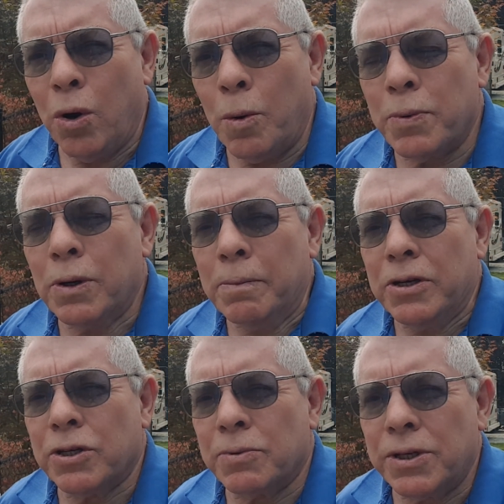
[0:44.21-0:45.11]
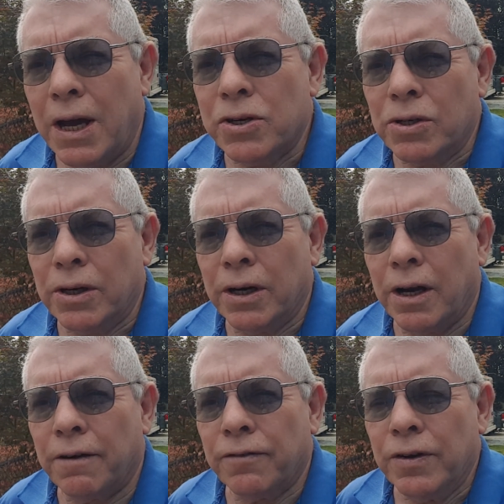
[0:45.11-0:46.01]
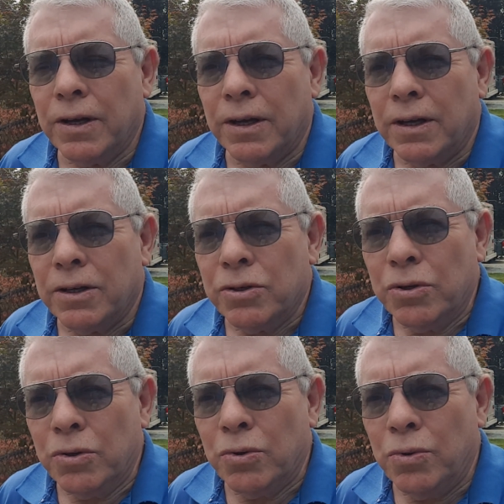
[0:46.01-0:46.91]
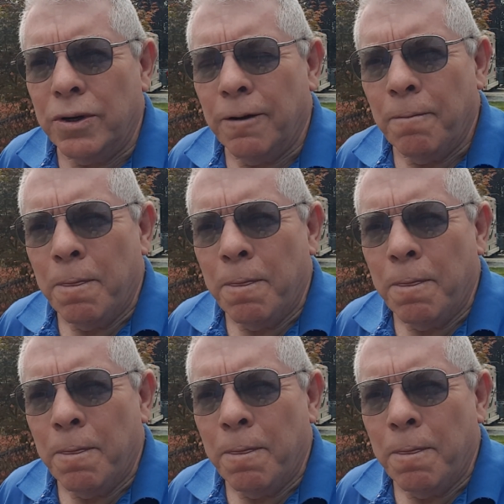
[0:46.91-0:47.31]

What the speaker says: hope it'll be substantial enough to